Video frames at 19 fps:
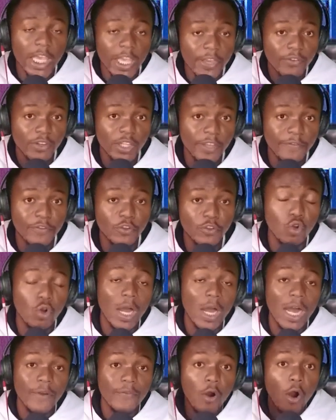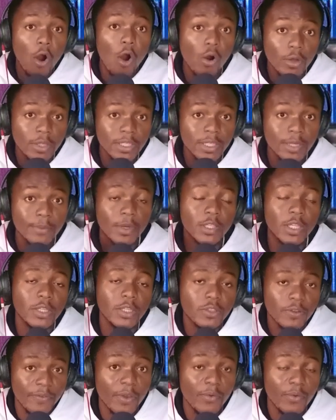Even if you don't have all the money
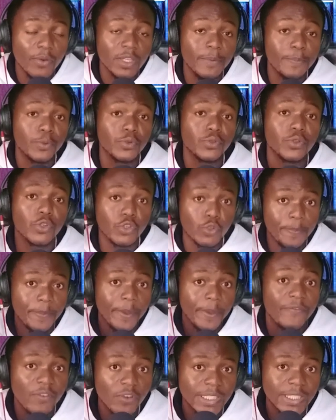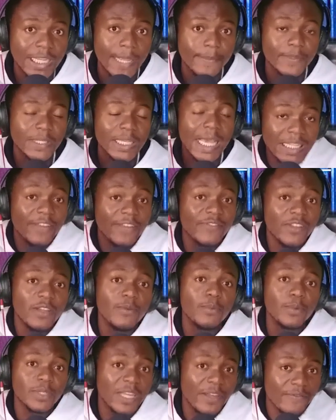to pay for the product, you pay 4 times. And after you
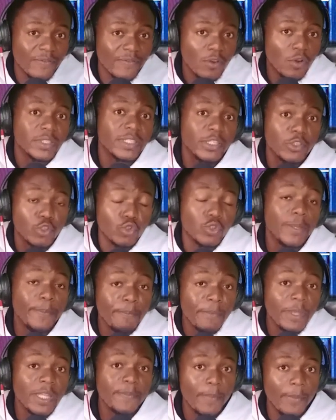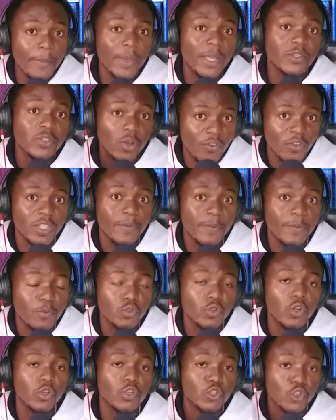must have gotten to the mid payments for the
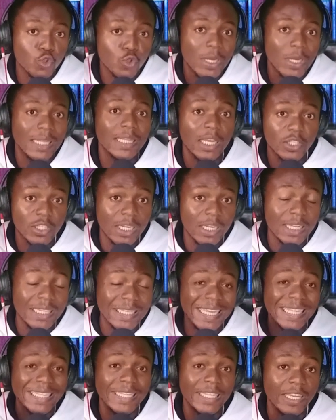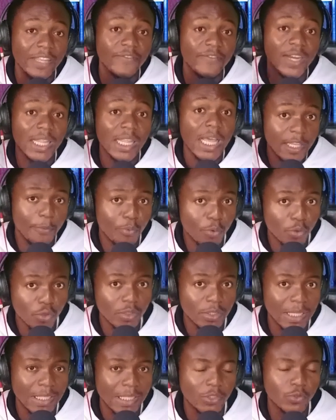product, you can actually get delivered the
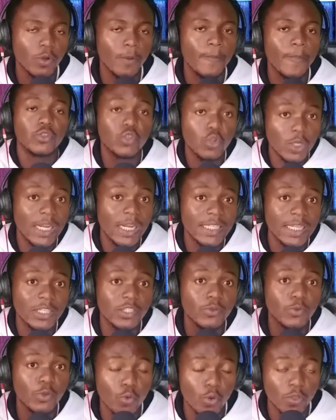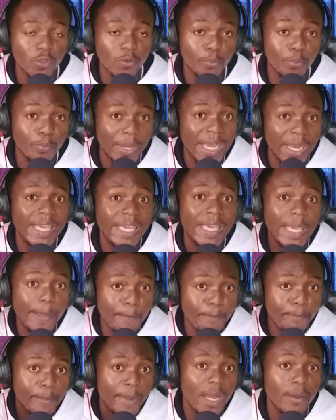product as well. So let's assume you want to buy a
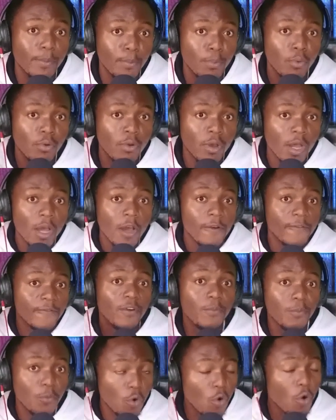MacBook from